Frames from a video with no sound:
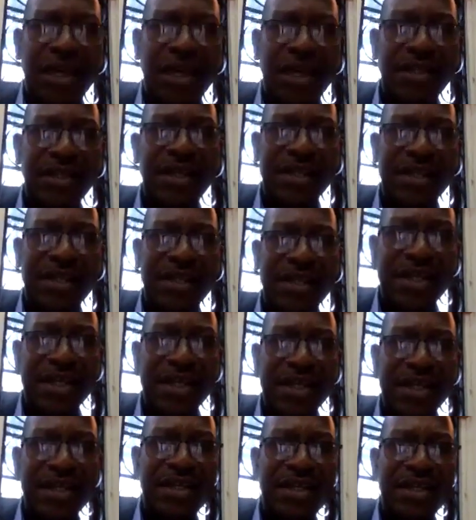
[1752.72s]
when I first
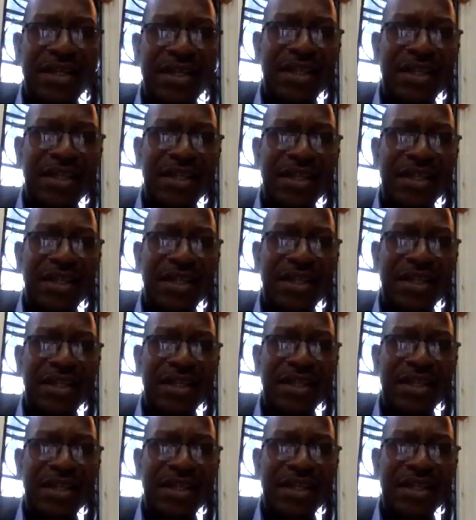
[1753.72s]
started attending the
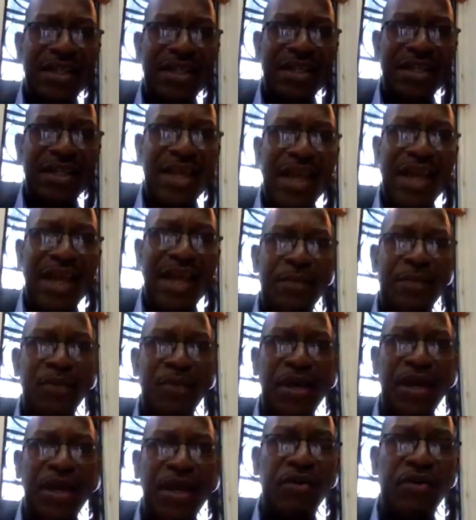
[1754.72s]
IBA
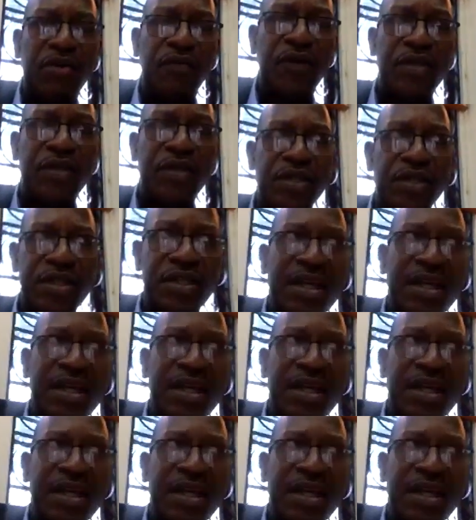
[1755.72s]
conferences,